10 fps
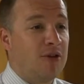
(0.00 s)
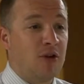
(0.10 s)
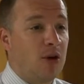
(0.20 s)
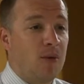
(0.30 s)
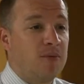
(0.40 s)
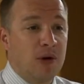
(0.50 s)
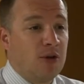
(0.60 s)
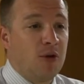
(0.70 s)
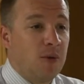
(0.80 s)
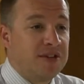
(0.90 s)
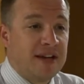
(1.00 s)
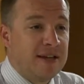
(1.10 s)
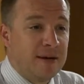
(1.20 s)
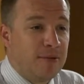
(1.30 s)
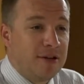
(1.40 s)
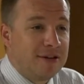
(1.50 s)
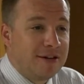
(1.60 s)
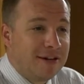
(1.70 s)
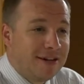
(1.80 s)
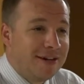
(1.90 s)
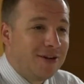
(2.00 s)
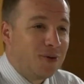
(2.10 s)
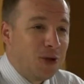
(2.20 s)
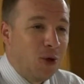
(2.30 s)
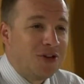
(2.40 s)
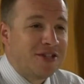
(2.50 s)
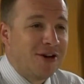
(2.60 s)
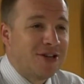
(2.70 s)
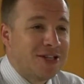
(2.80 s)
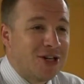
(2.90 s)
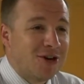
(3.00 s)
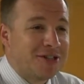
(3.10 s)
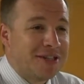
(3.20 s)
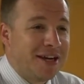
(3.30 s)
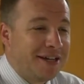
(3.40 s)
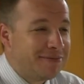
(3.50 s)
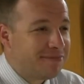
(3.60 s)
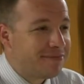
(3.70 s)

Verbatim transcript: You're the only one. We're the only ones that did it, brother. We're the only sinners in church tonight.